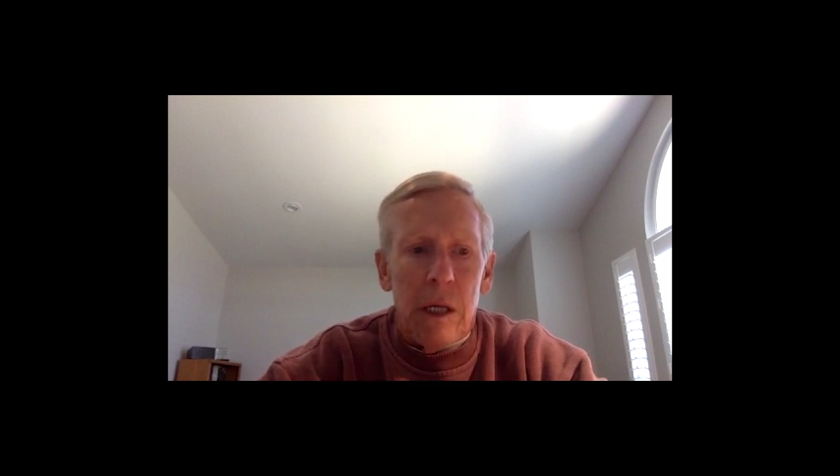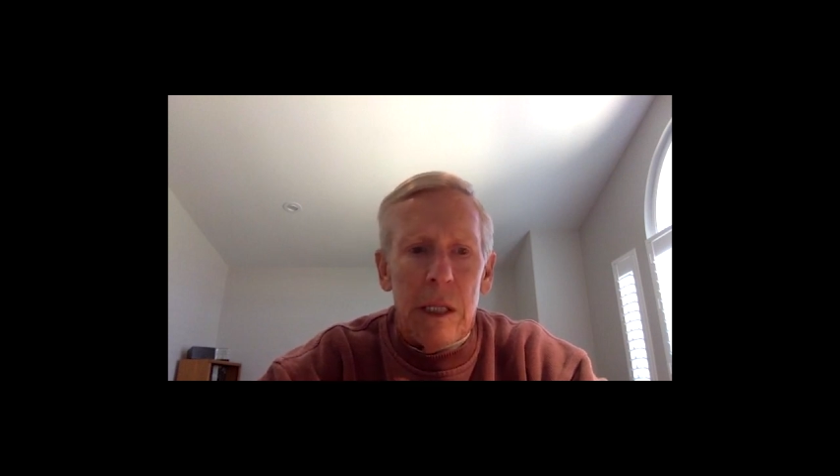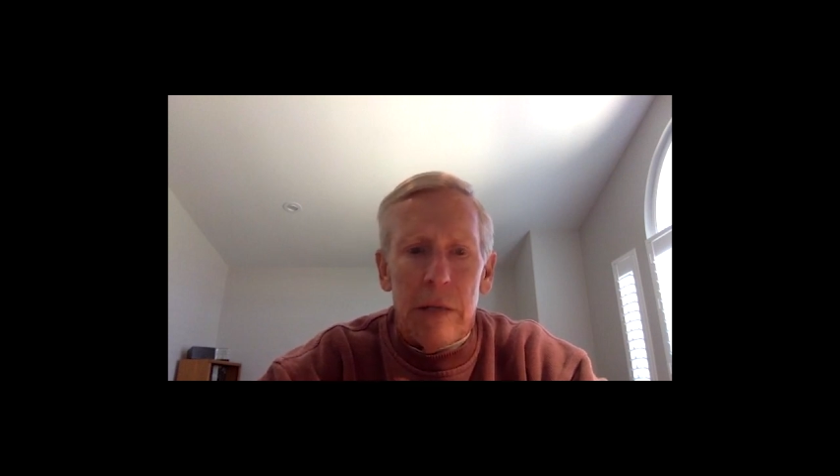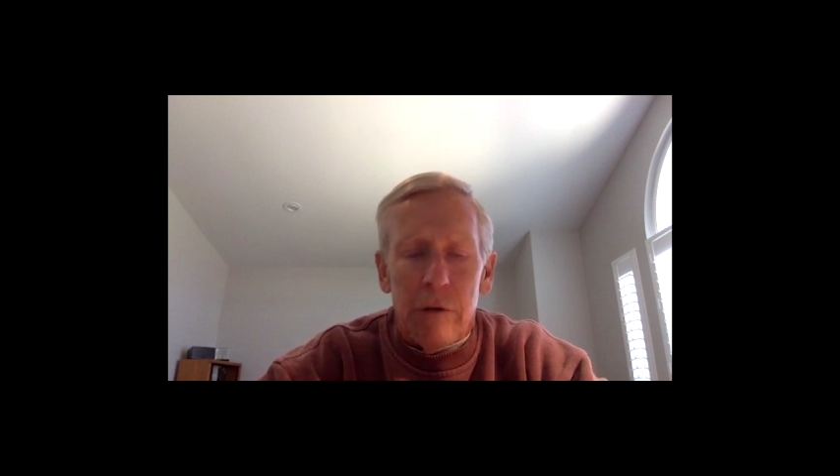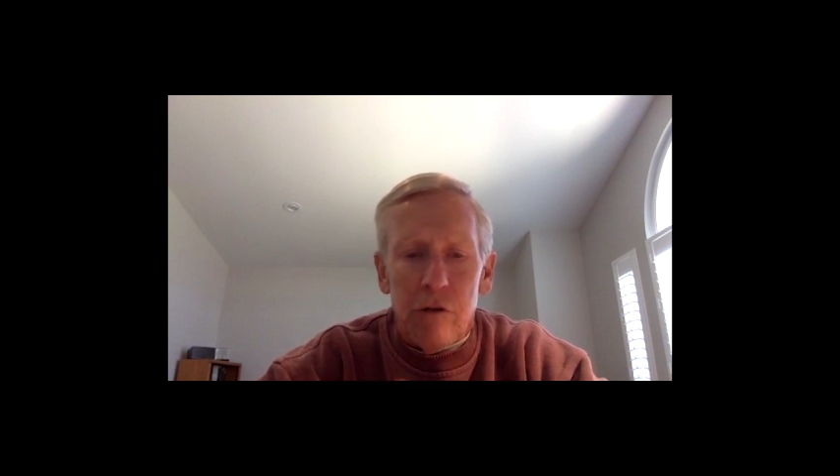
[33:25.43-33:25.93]

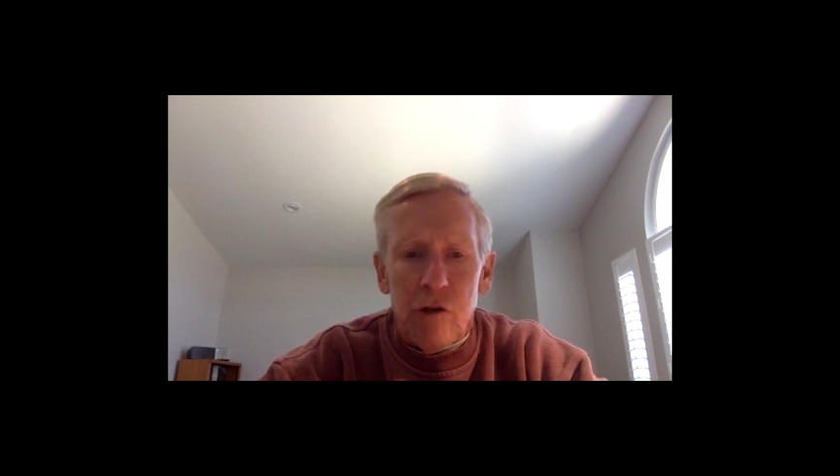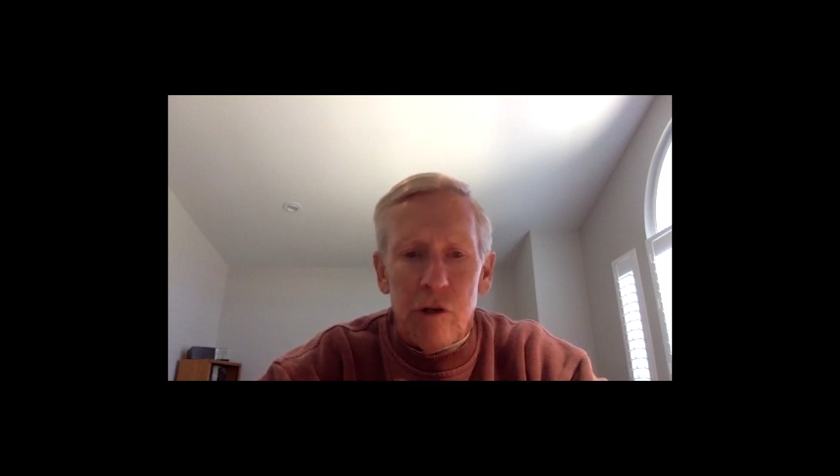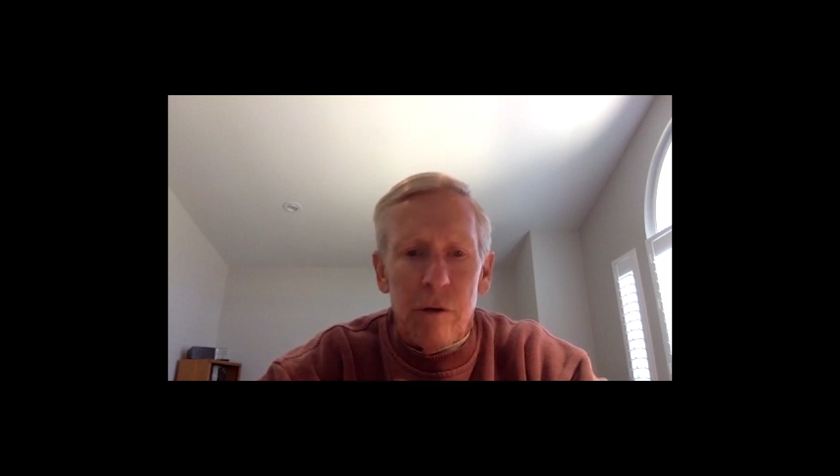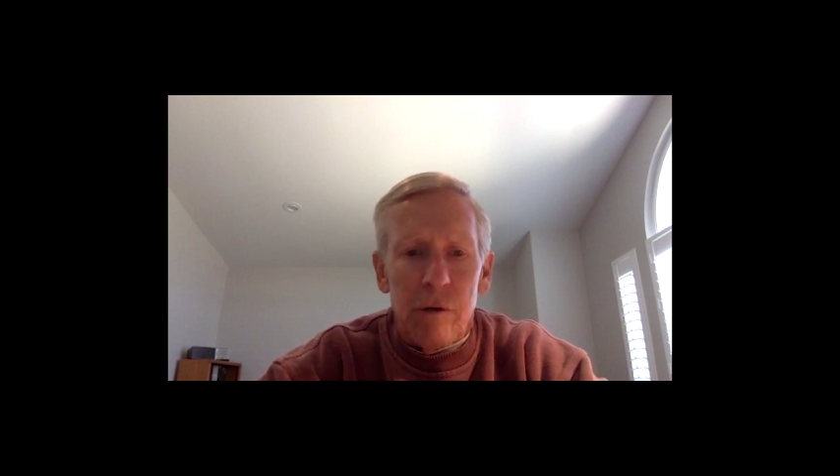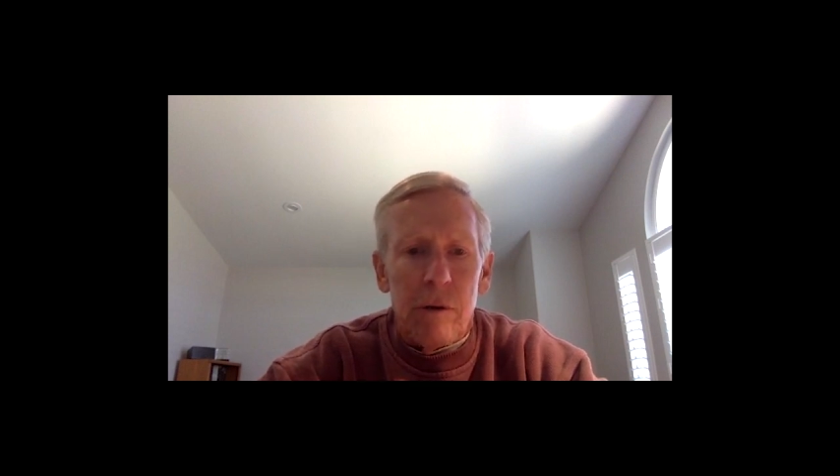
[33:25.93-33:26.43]

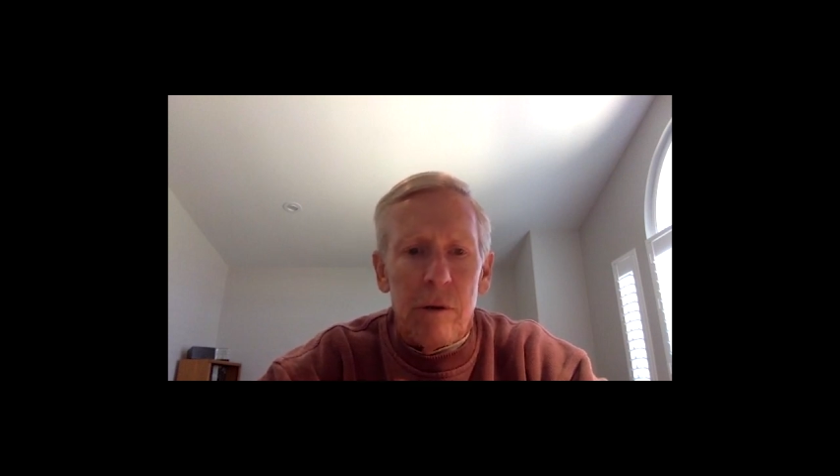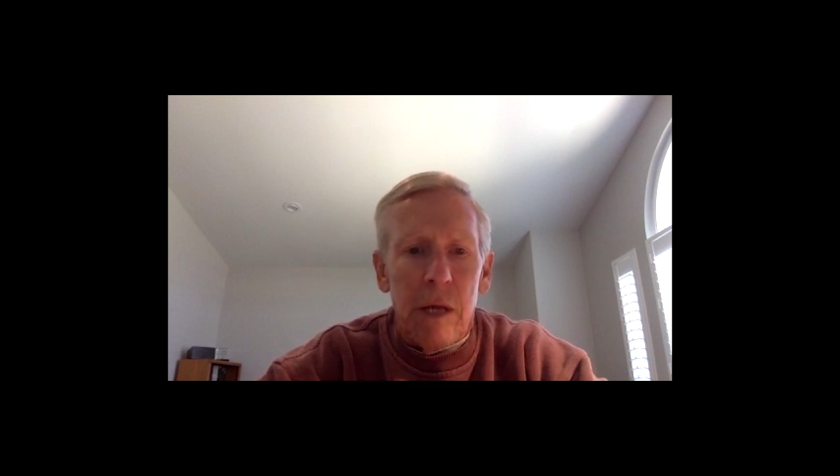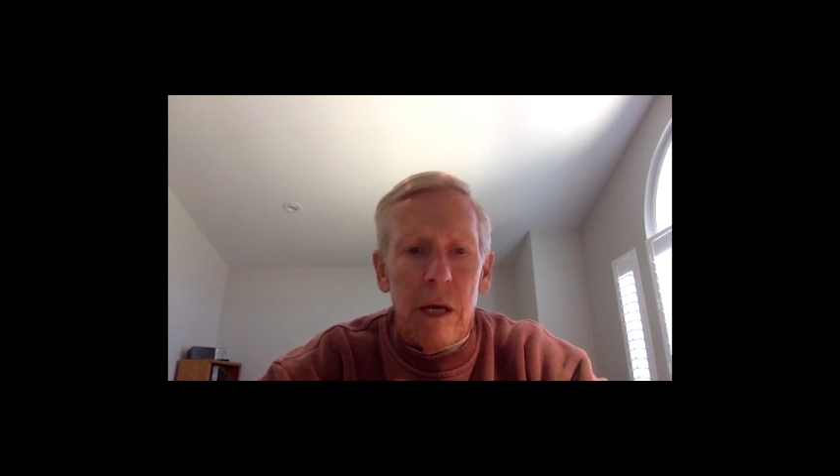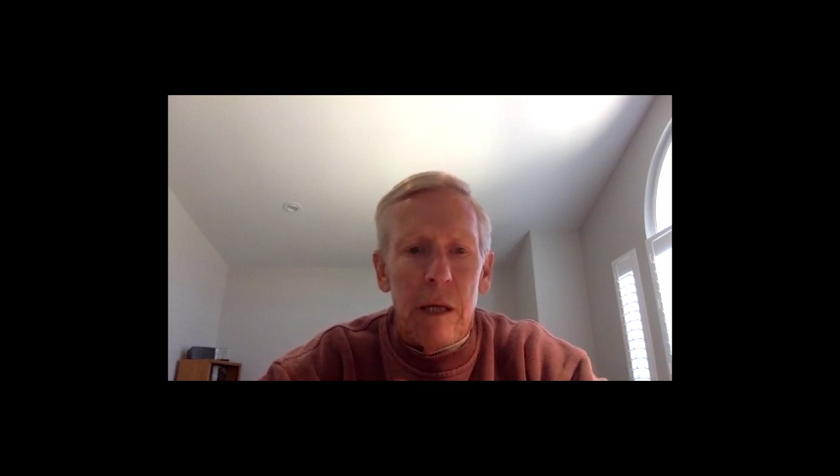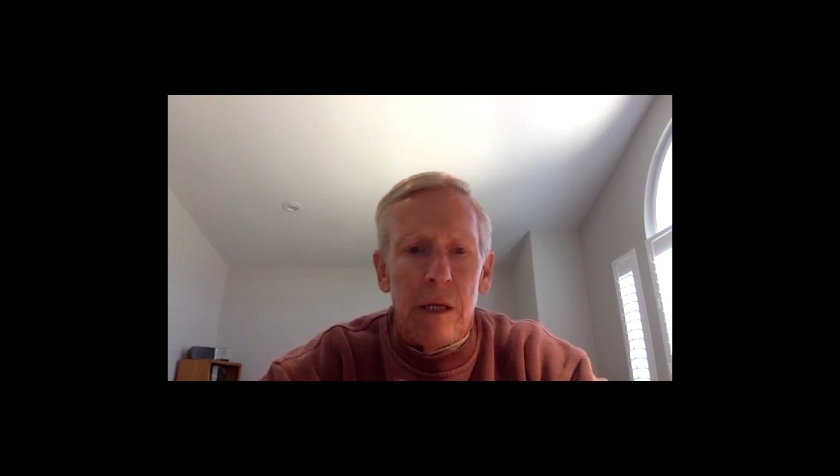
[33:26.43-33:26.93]
literature
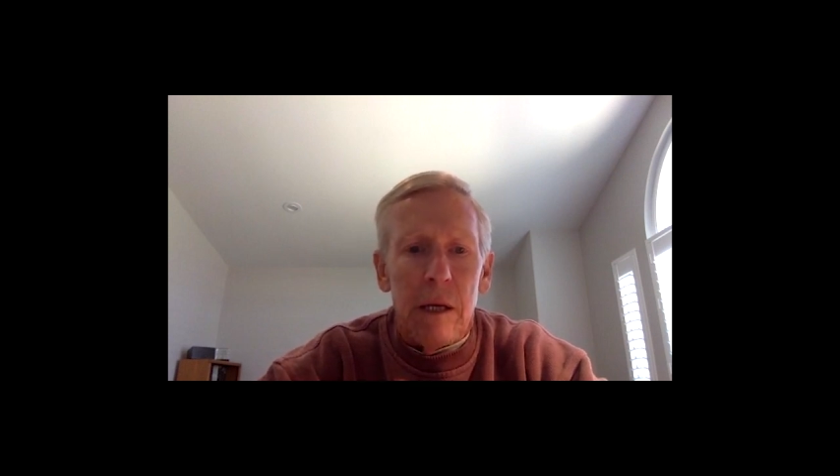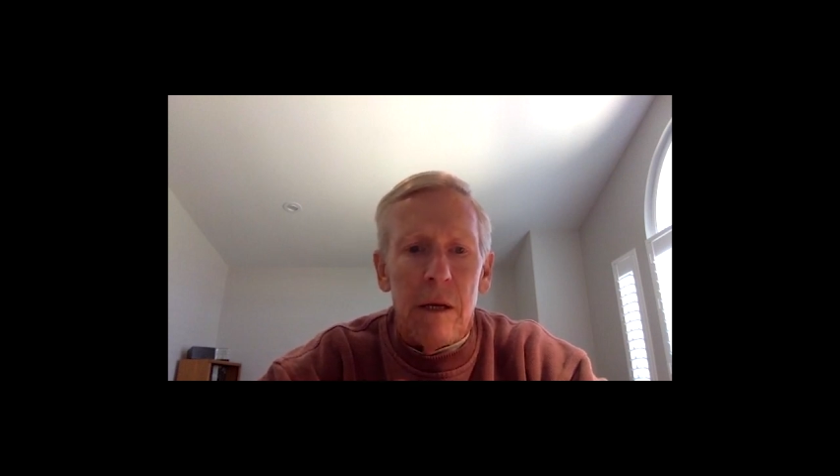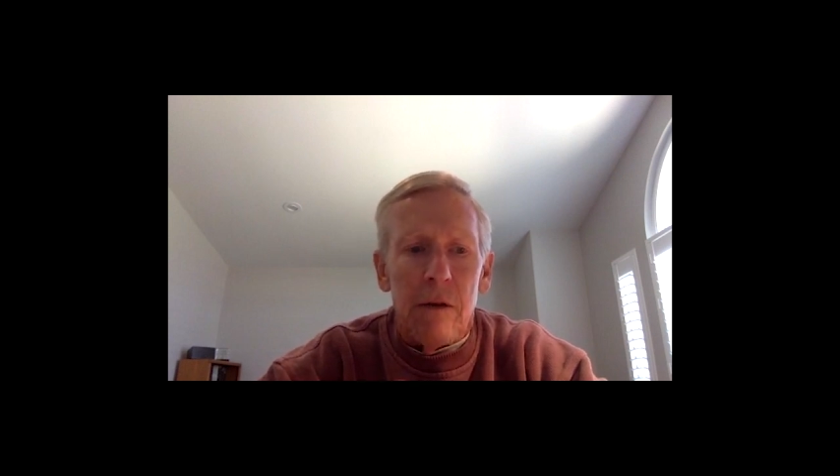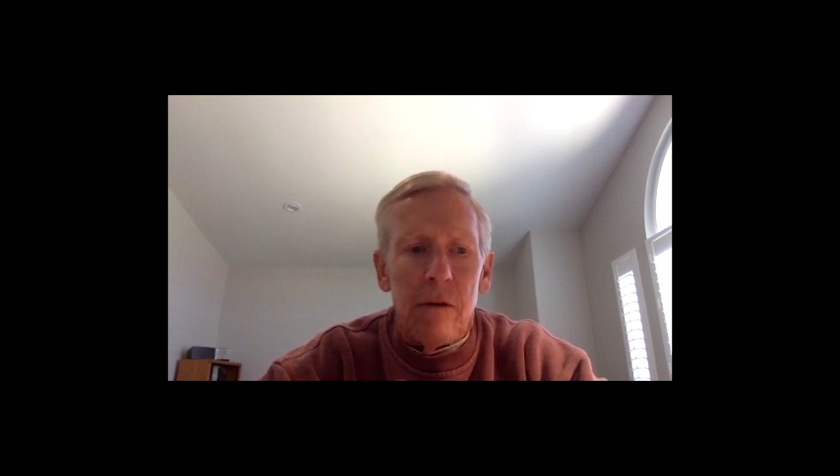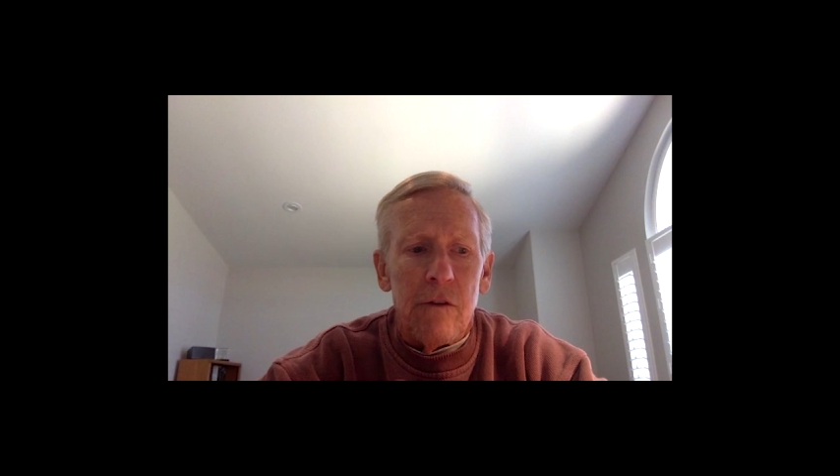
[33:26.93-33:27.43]
that
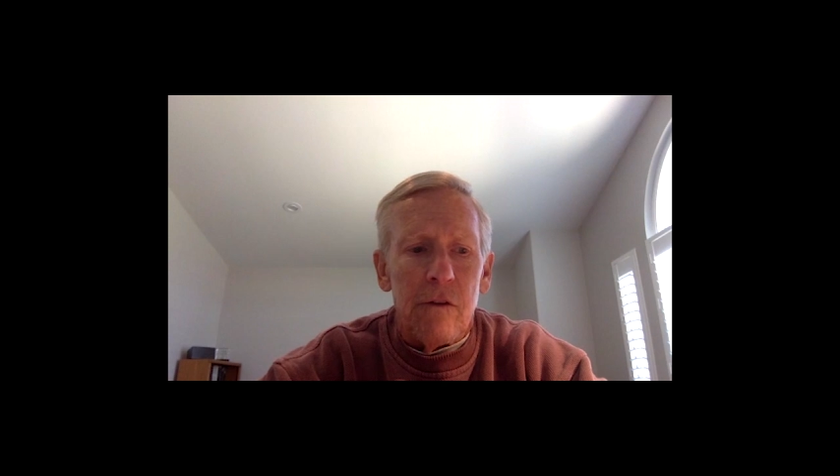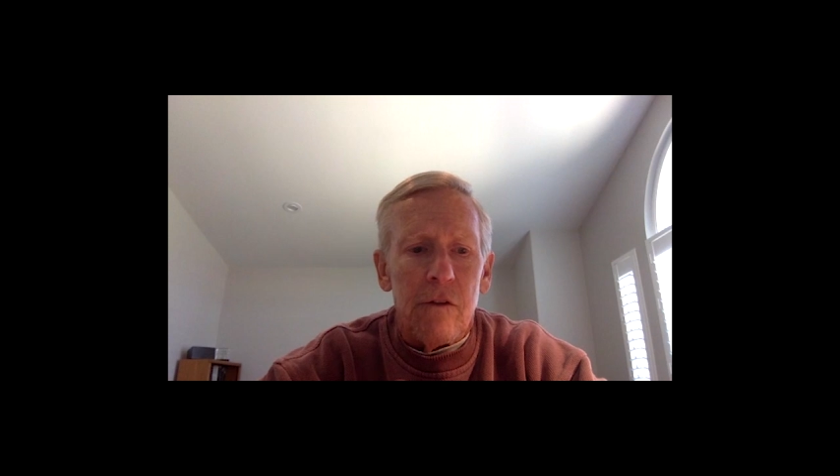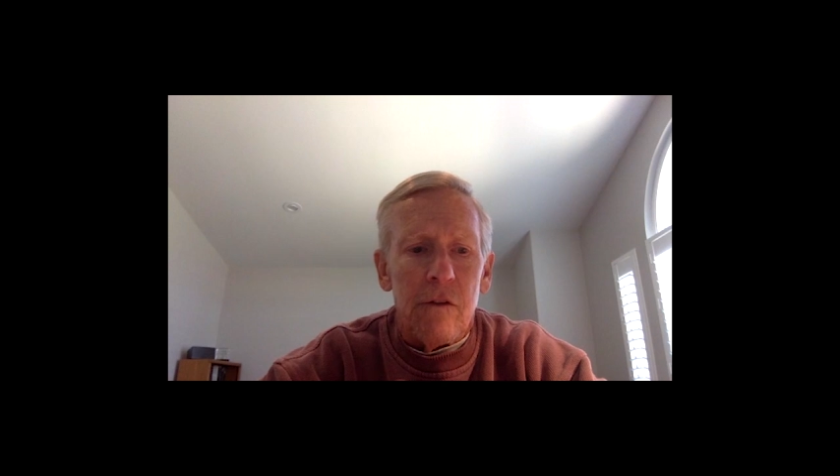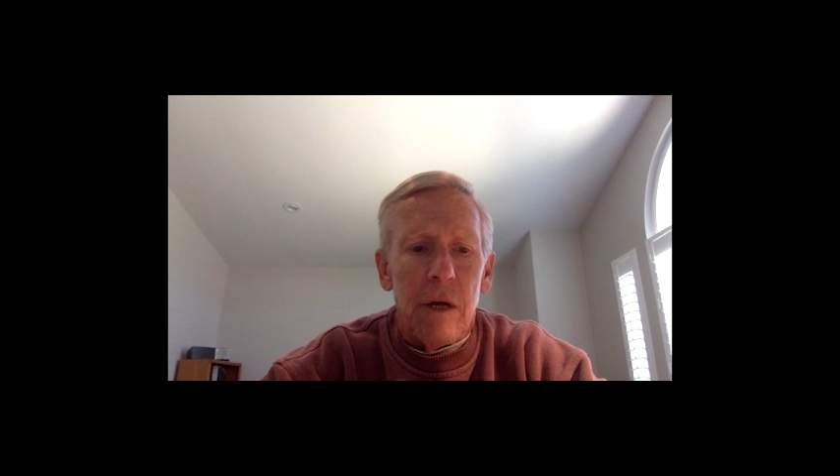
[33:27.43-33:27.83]
is